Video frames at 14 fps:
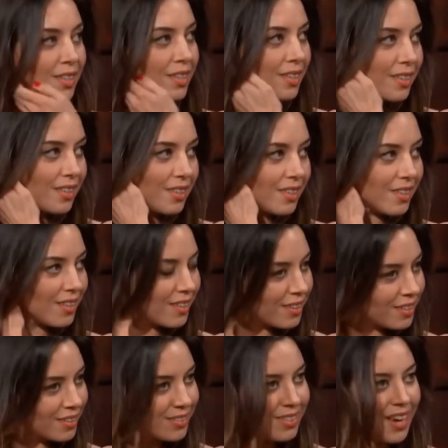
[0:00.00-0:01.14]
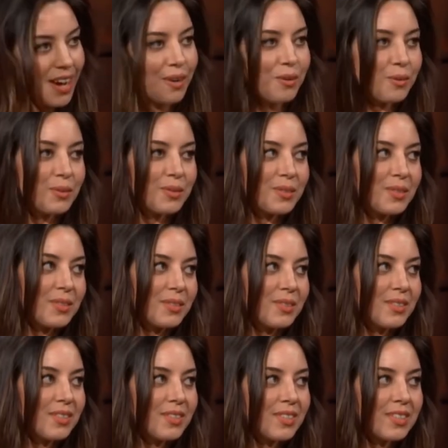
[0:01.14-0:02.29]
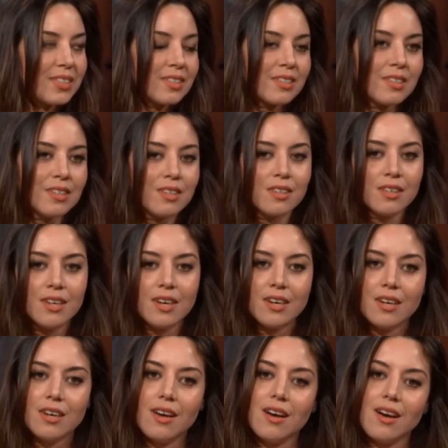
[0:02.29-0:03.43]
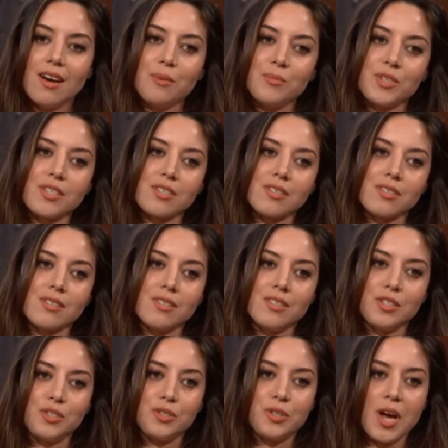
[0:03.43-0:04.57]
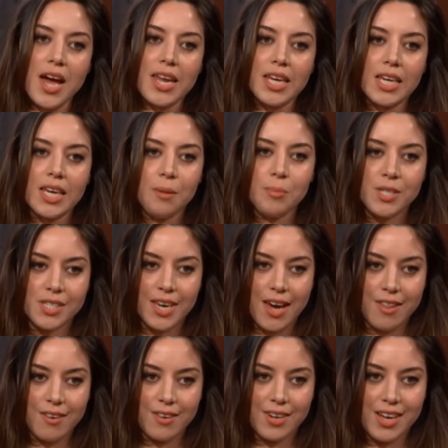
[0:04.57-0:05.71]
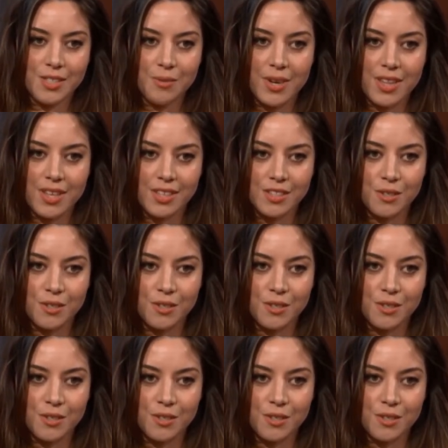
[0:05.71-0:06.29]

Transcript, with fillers: you don't know? No. No, you're just wandering through life, you're just floating like a jellyfish? Just trying to keep it together, not do anything